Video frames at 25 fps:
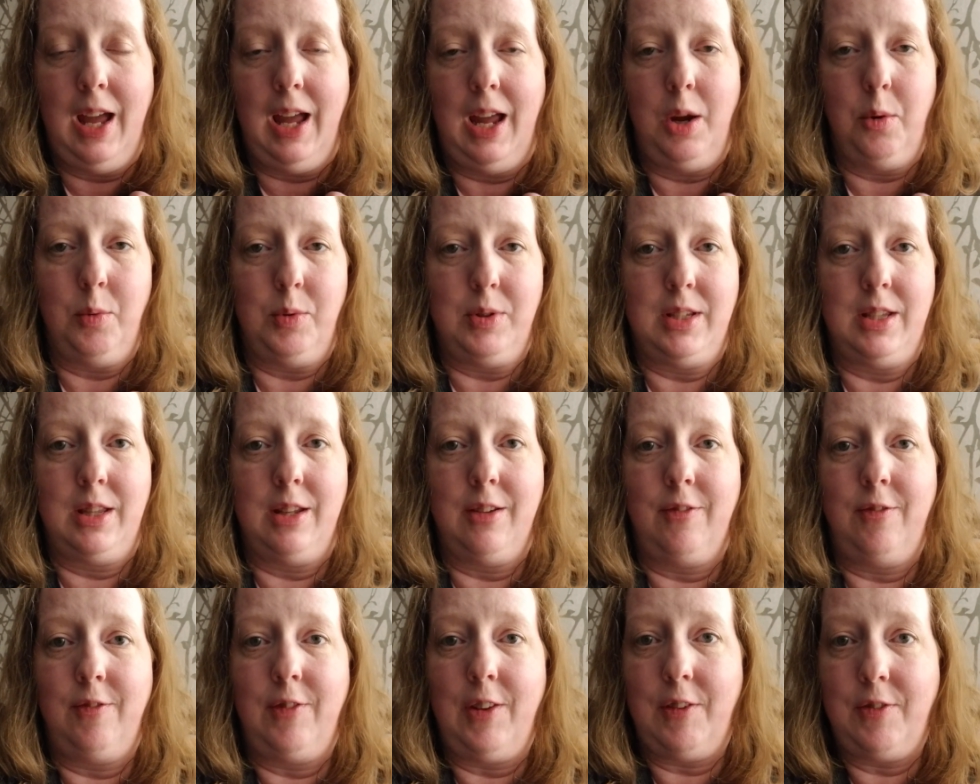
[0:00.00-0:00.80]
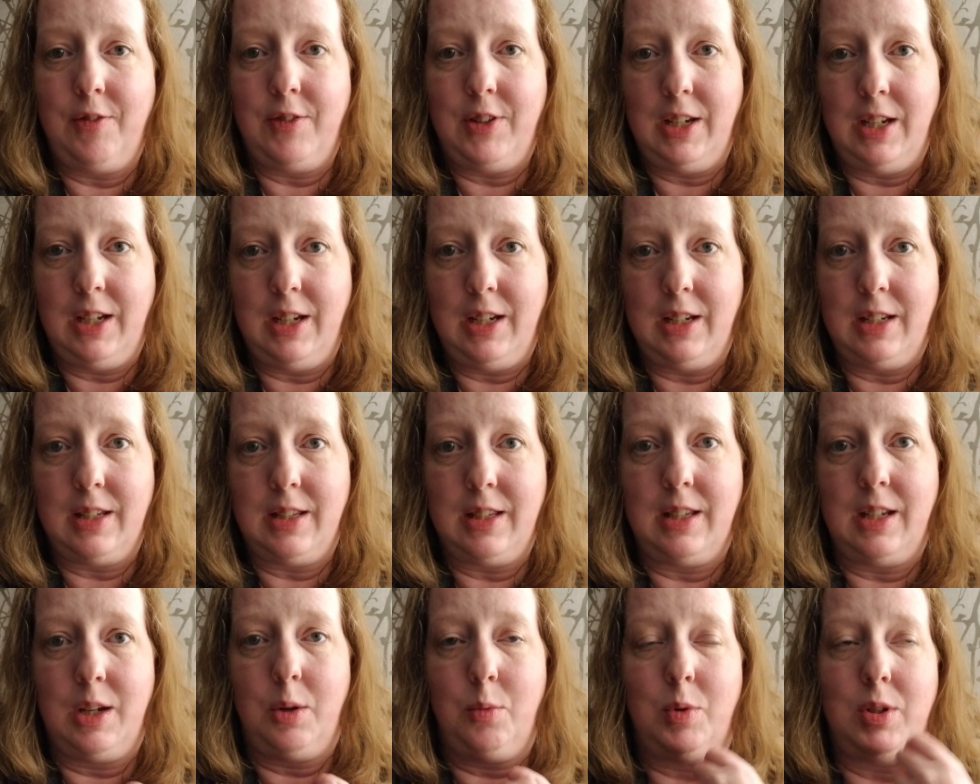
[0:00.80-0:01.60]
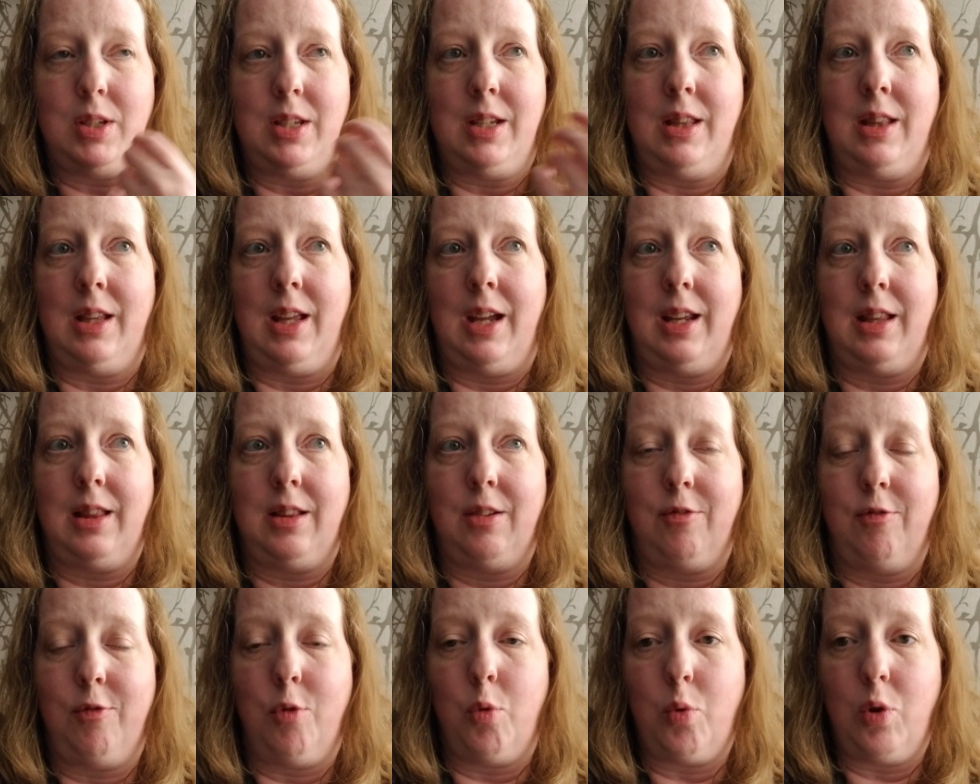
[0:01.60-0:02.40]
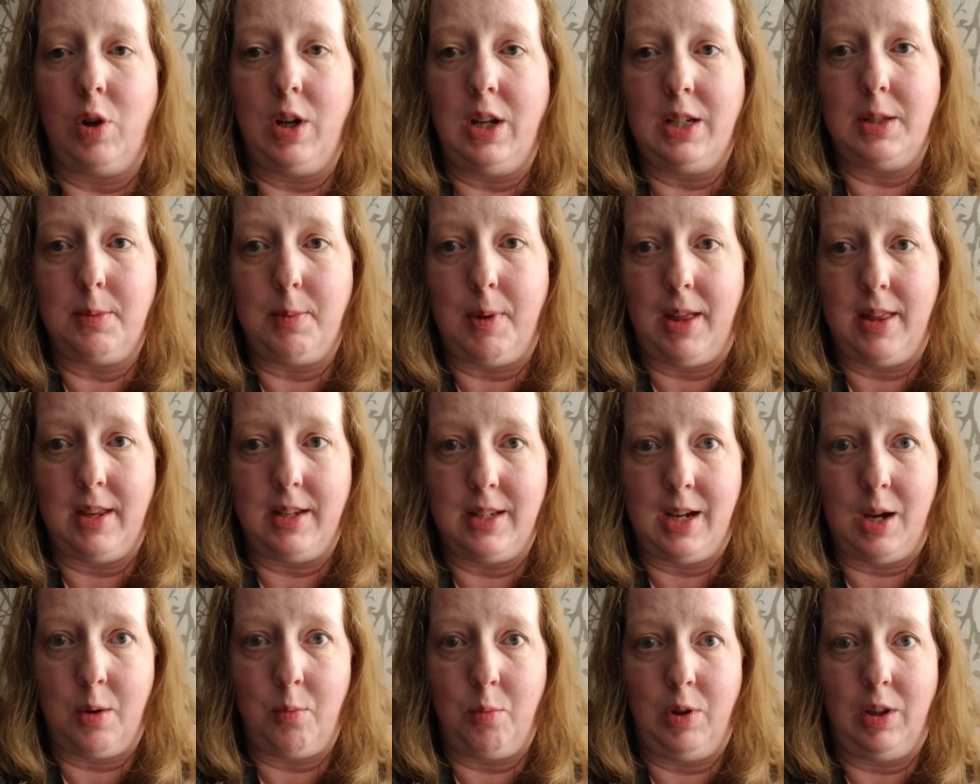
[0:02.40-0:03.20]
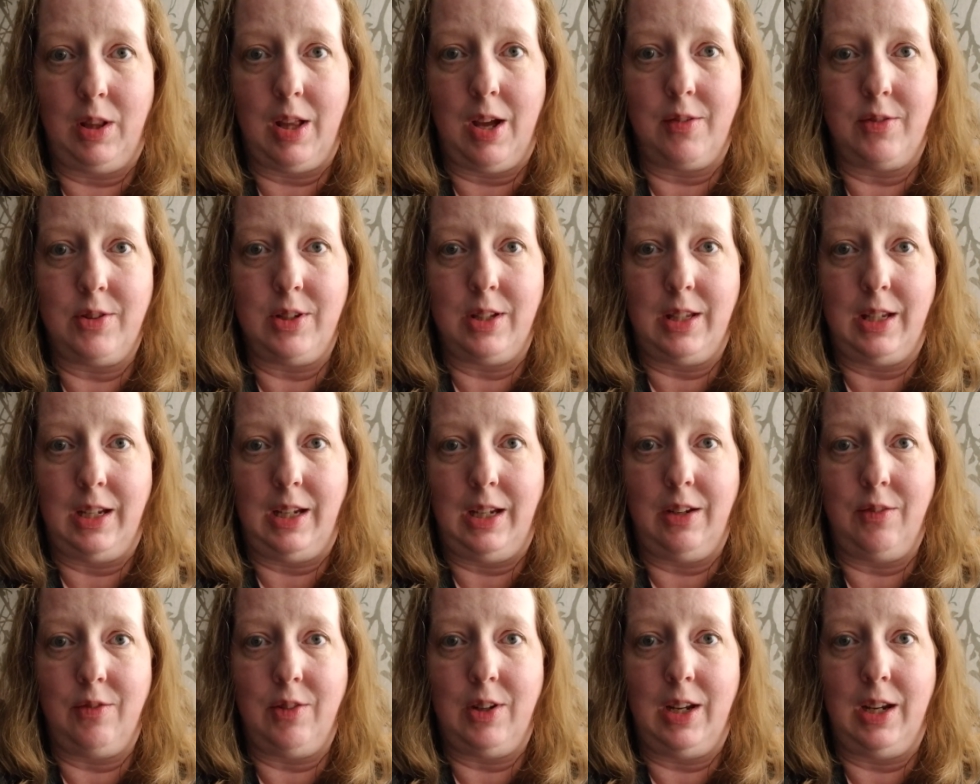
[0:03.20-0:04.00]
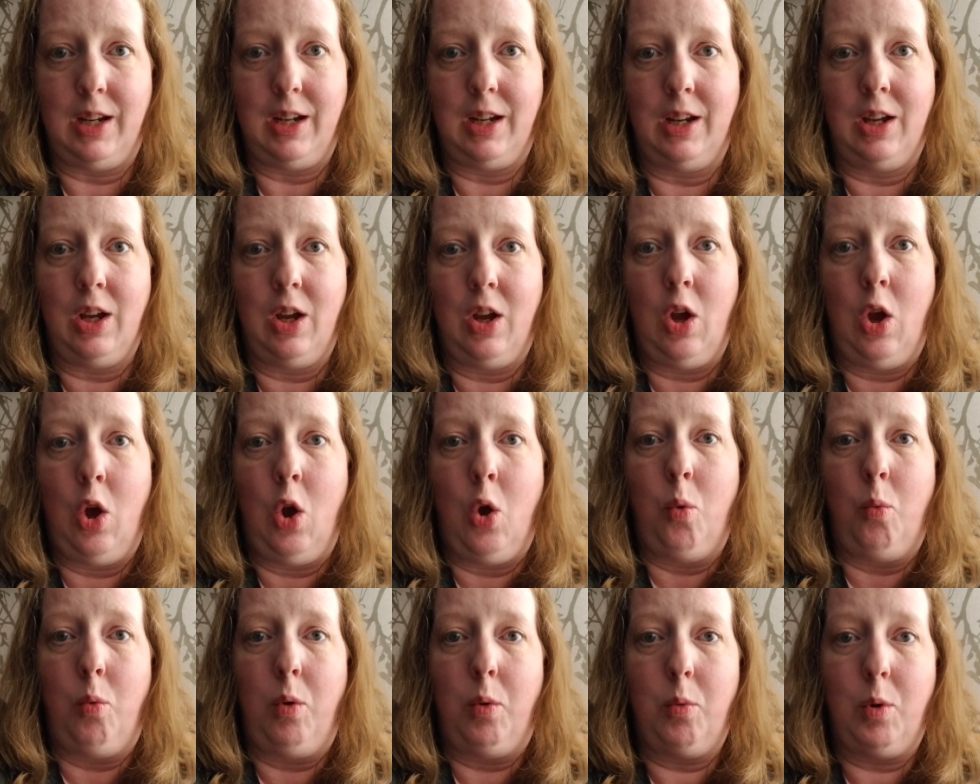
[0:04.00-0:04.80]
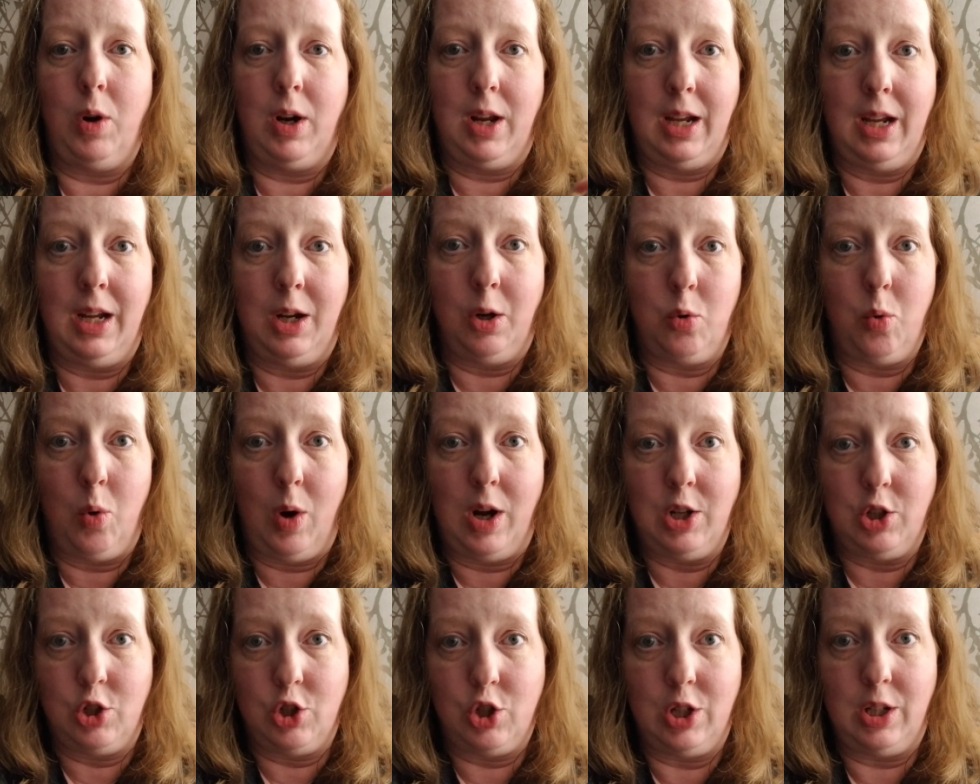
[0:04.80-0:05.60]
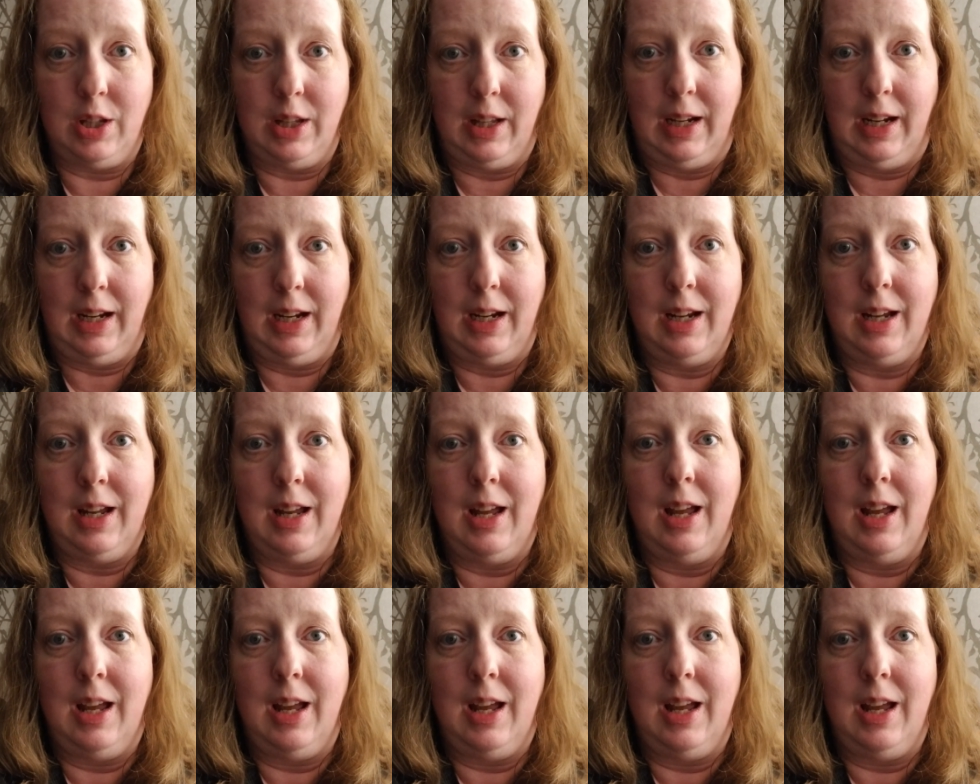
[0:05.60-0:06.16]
It was in the 50s. It was in like the 40s by the time we left in the evening. We were getting quite chilly,